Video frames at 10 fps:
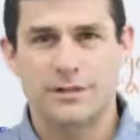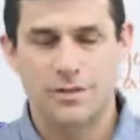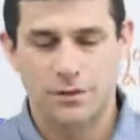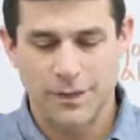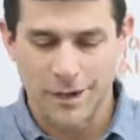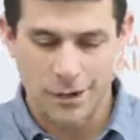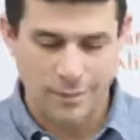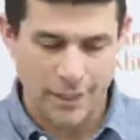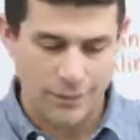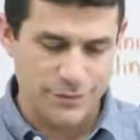So now
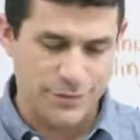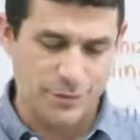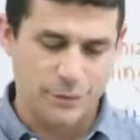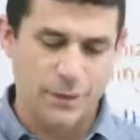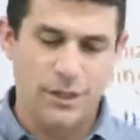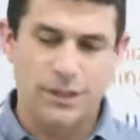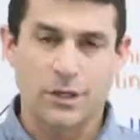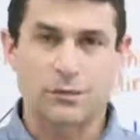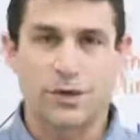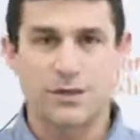I'm able to,
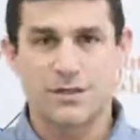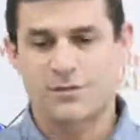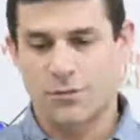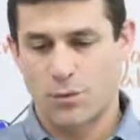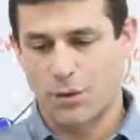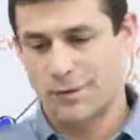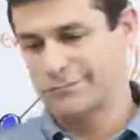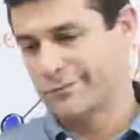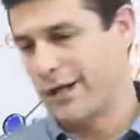run this for,